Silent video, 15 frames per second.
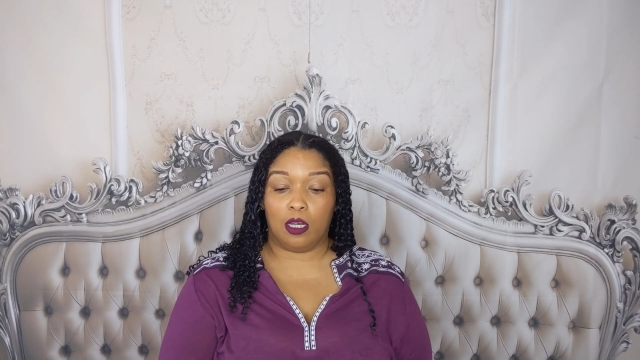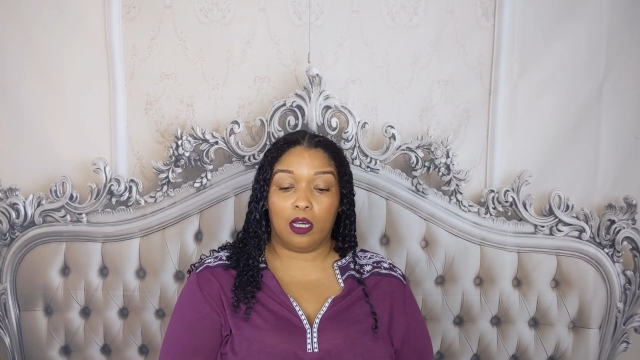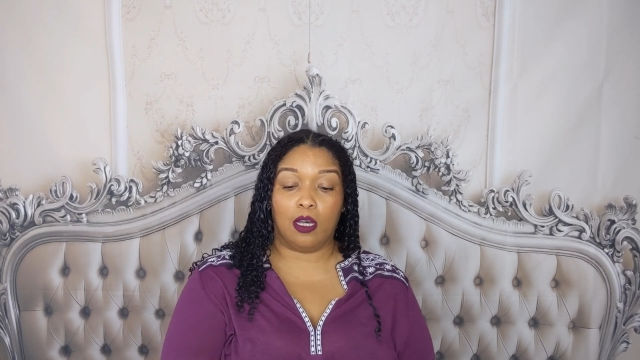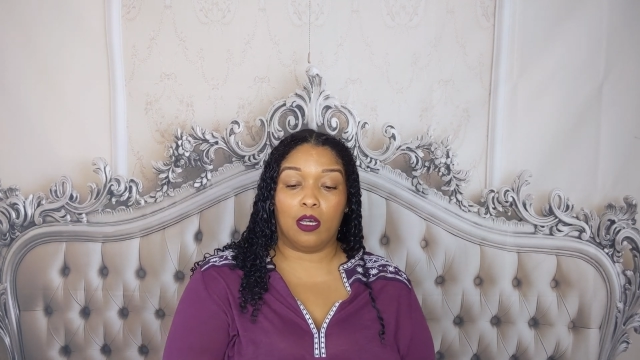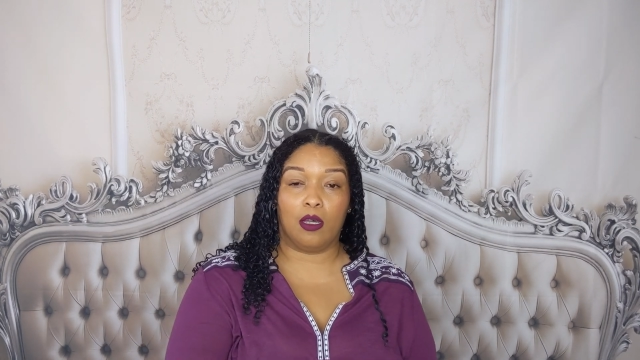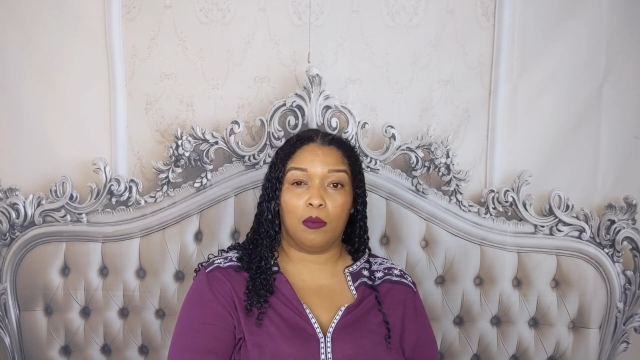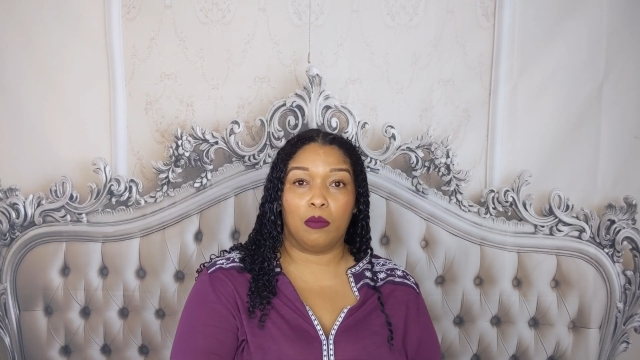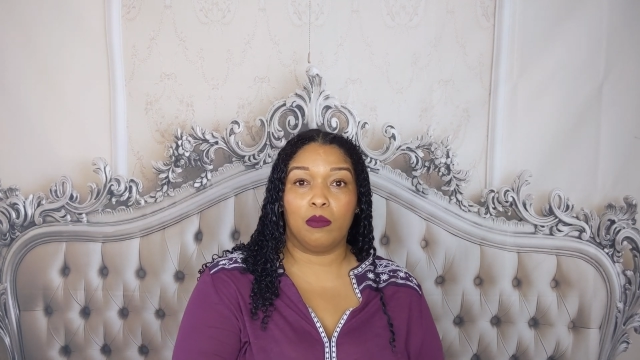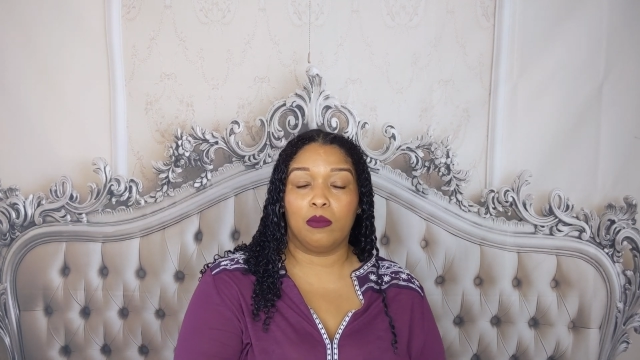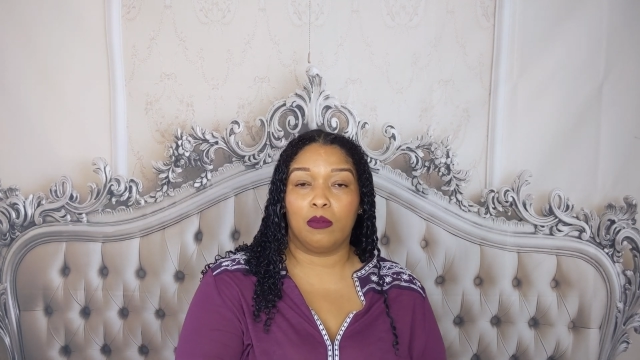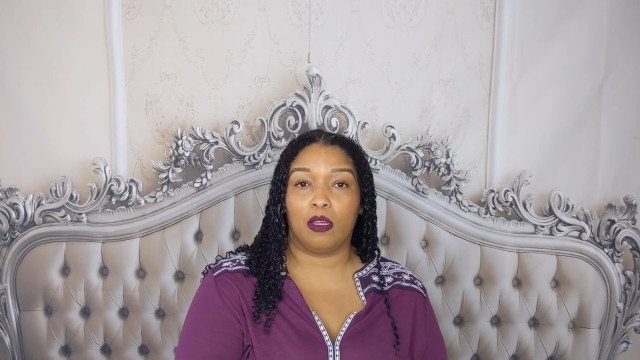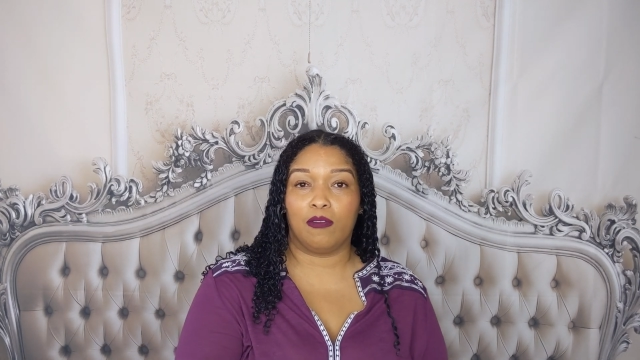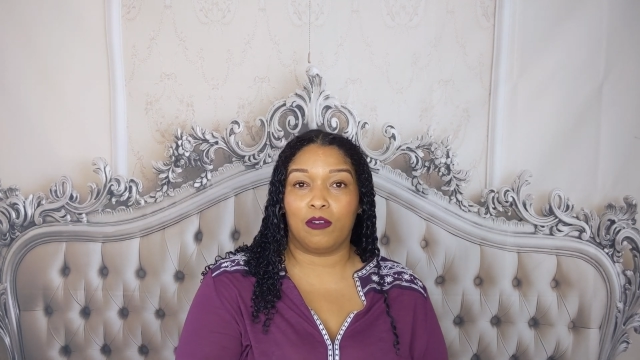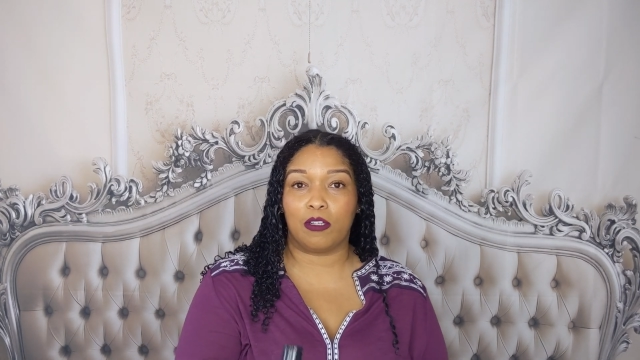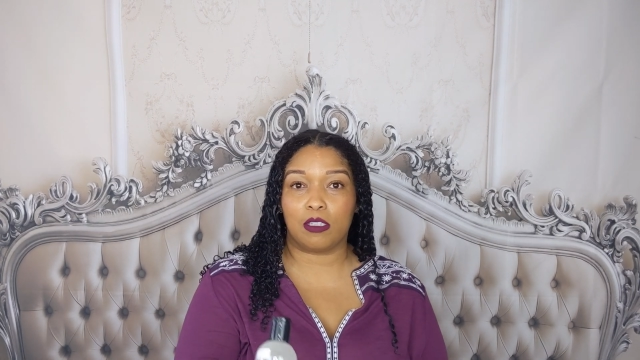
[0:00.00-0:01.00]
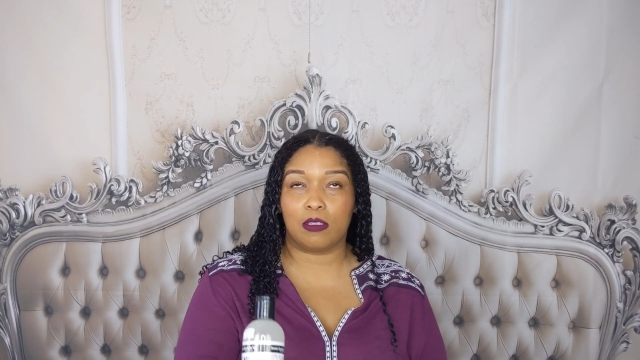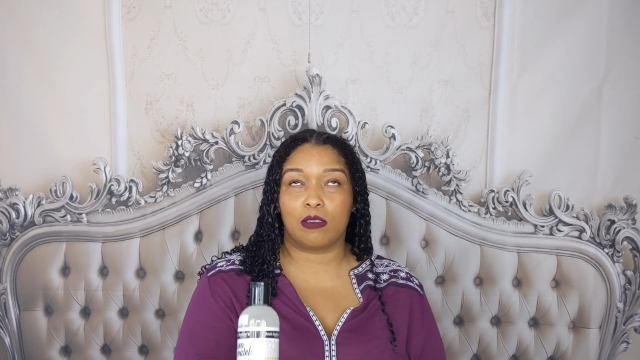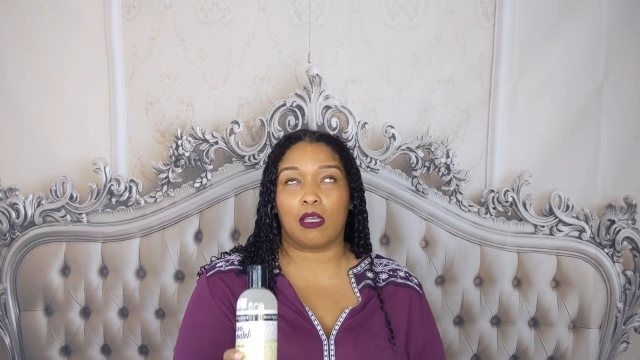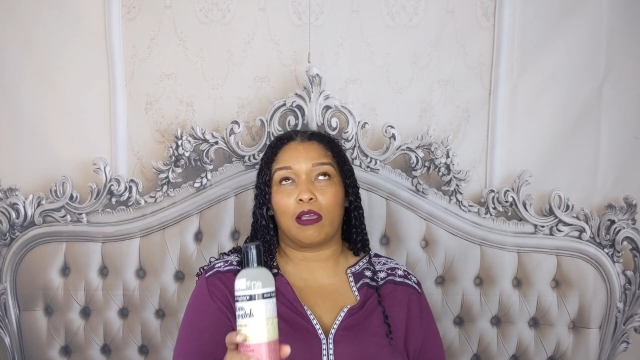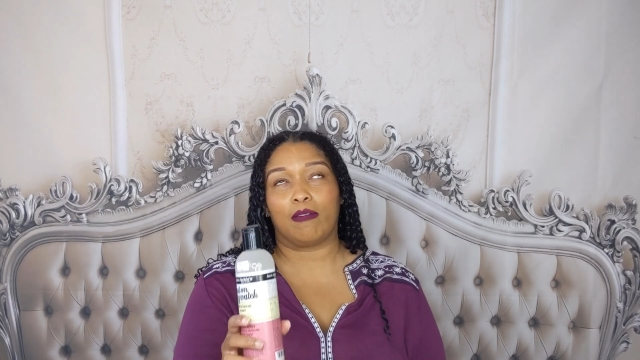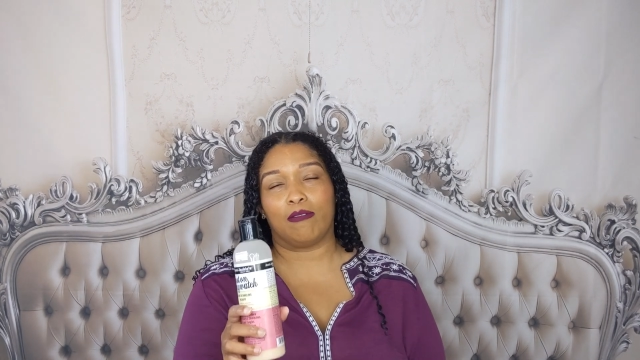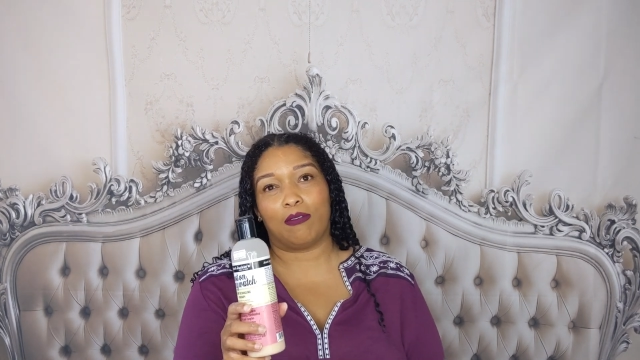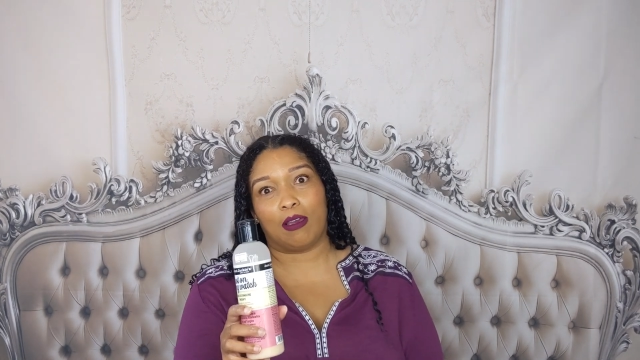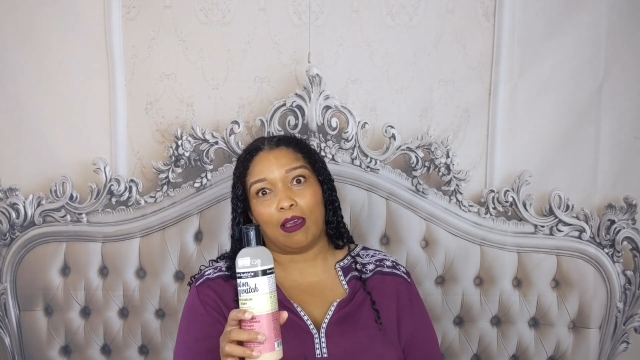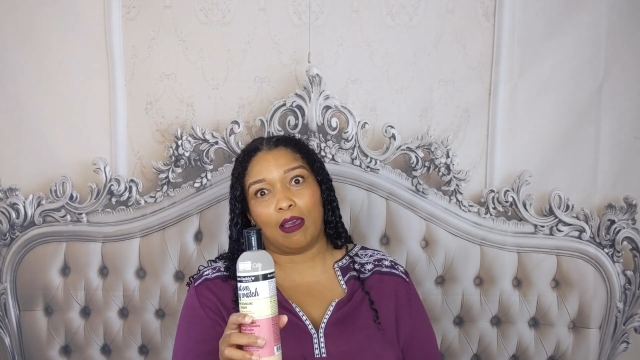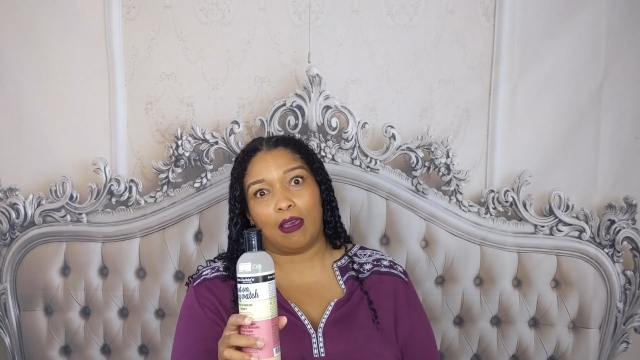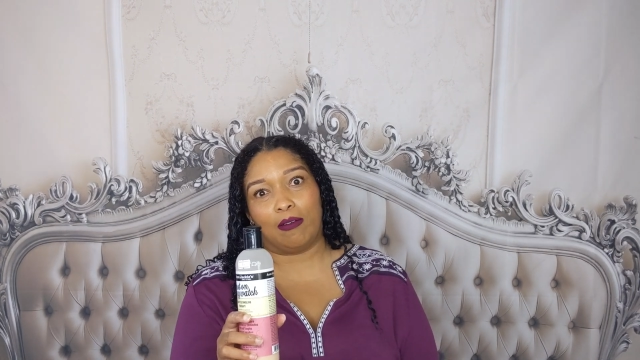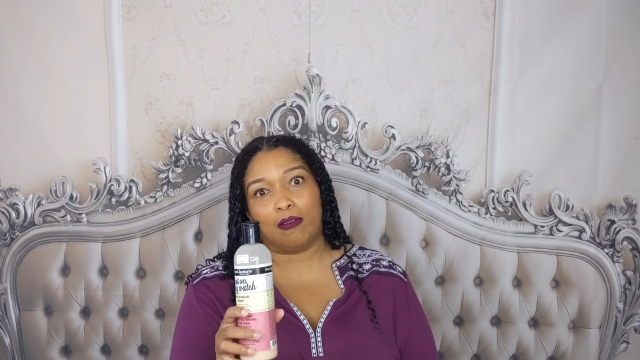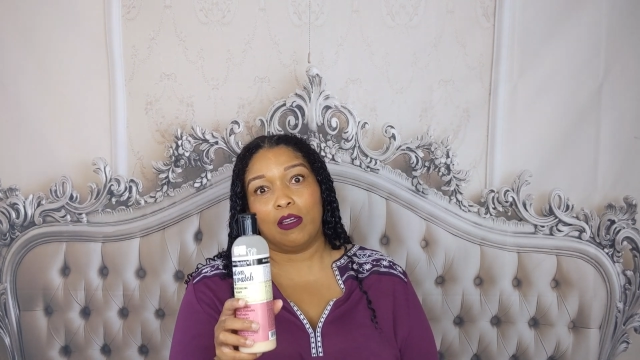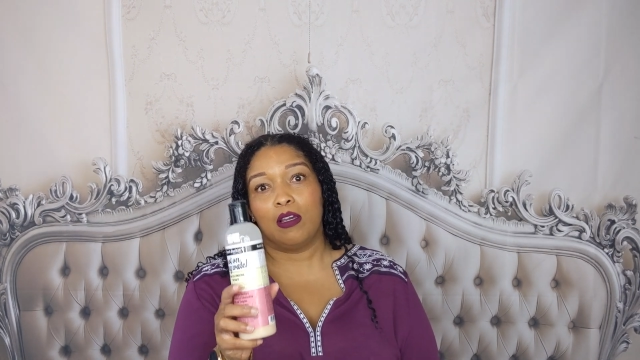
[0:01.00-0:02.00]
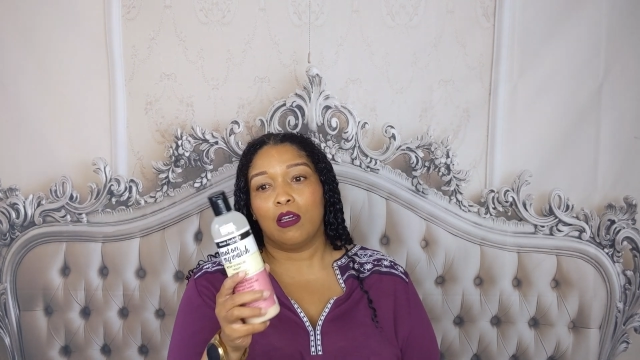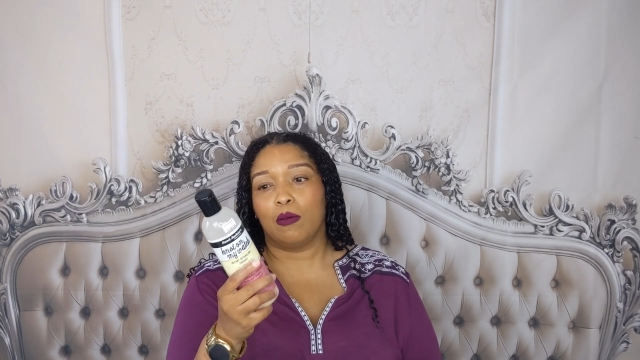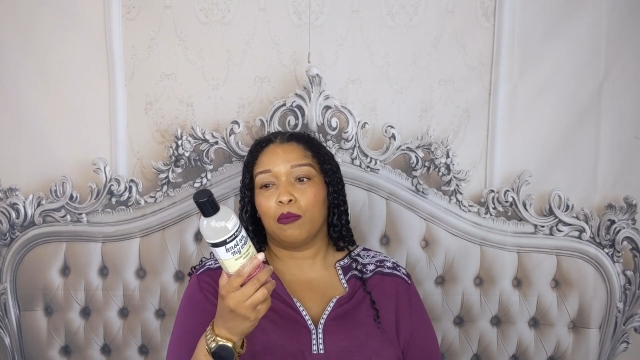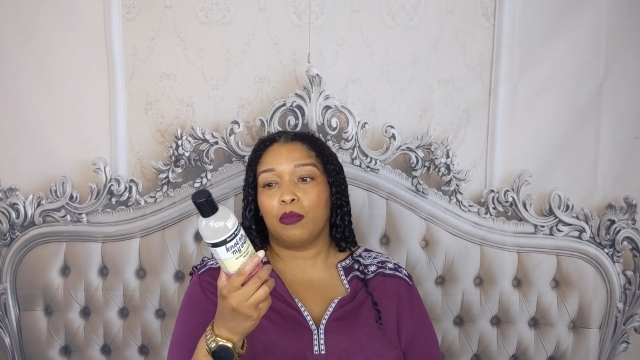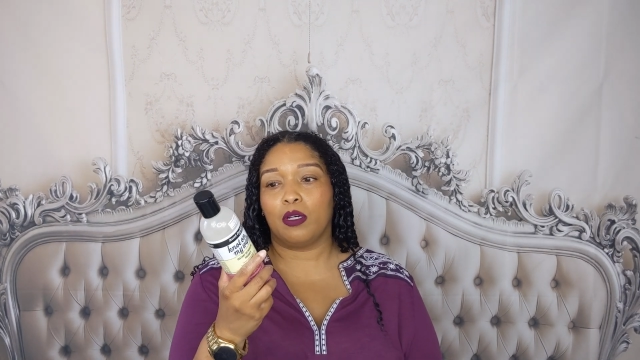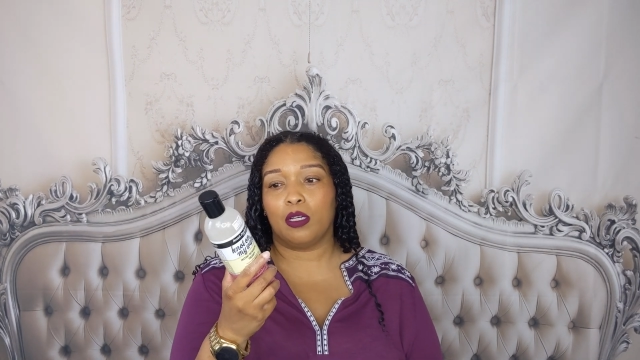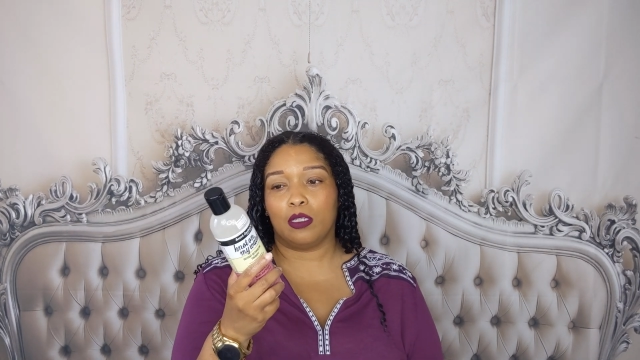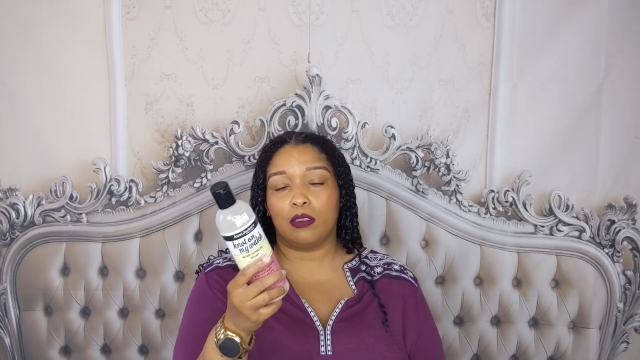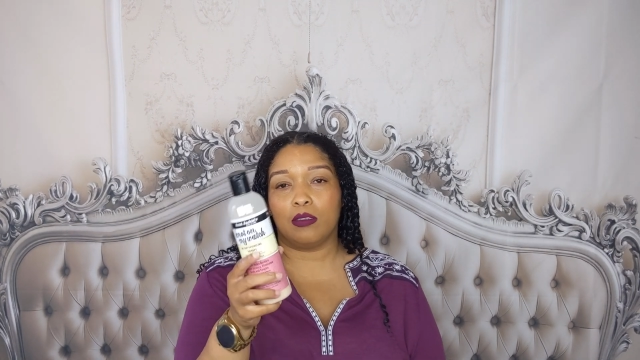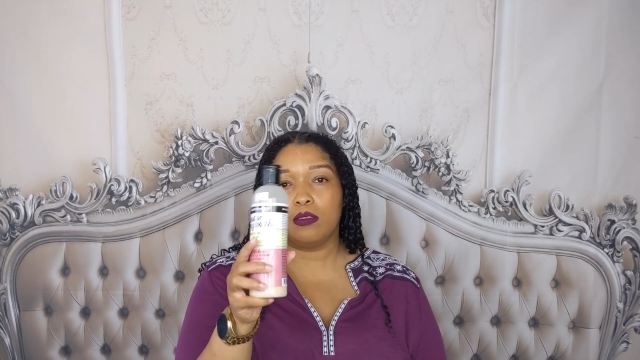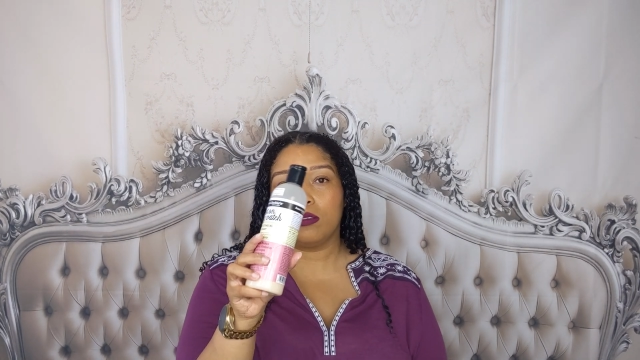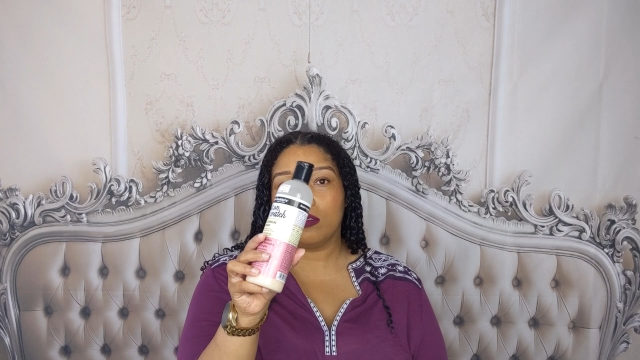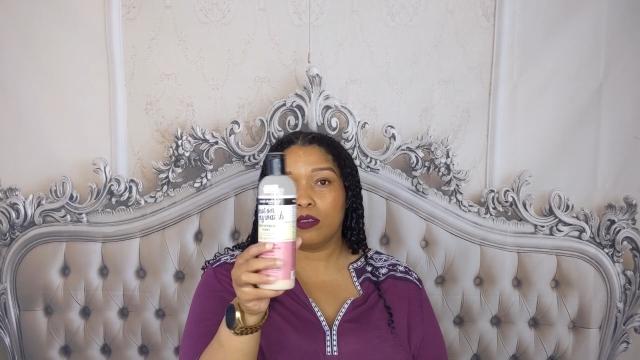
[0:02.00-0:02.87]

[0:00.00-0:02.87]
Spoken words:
at first it was like 5, but